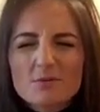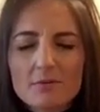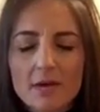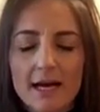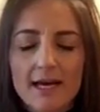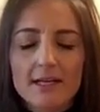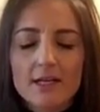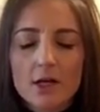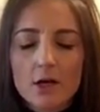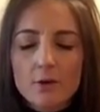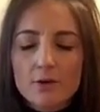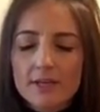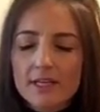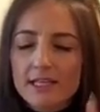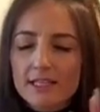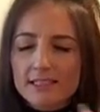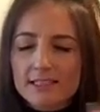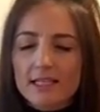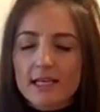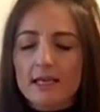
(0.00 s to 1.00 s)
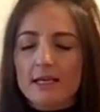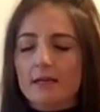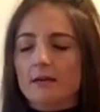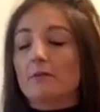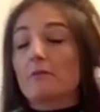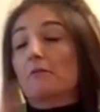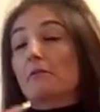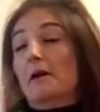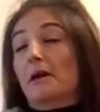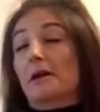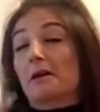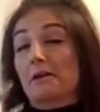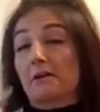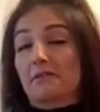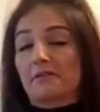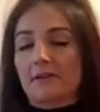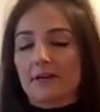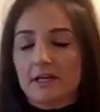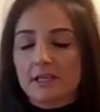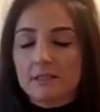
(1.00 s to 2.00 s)
I know that it's like right at your
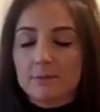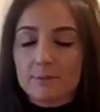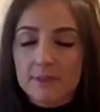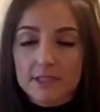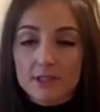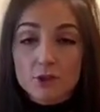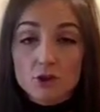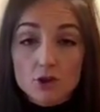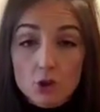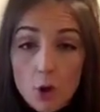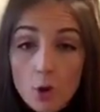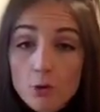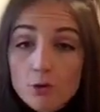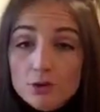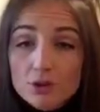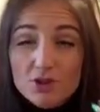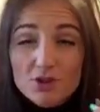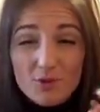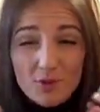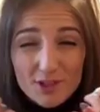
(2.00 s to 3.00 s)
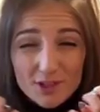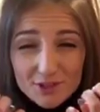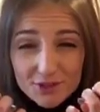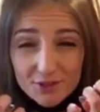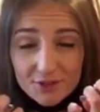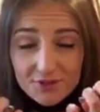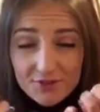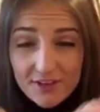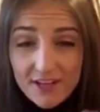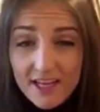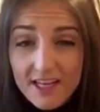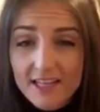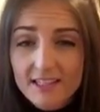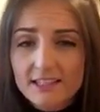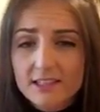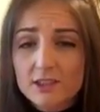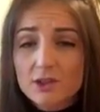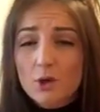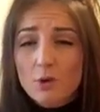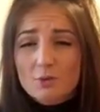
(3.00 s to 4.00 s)
face, but don't scrunch your
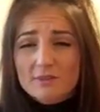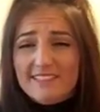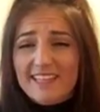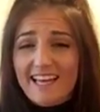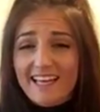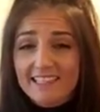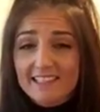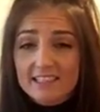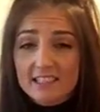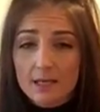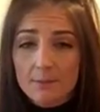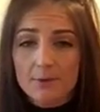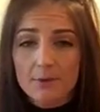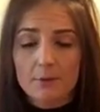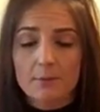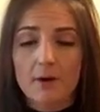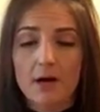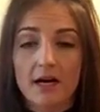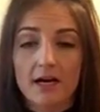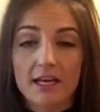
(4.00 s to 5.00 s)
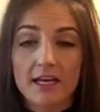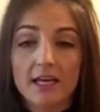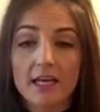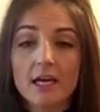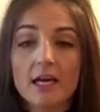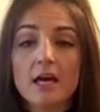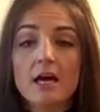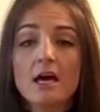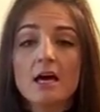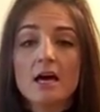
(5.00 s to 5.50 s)
face and don't tense up your body.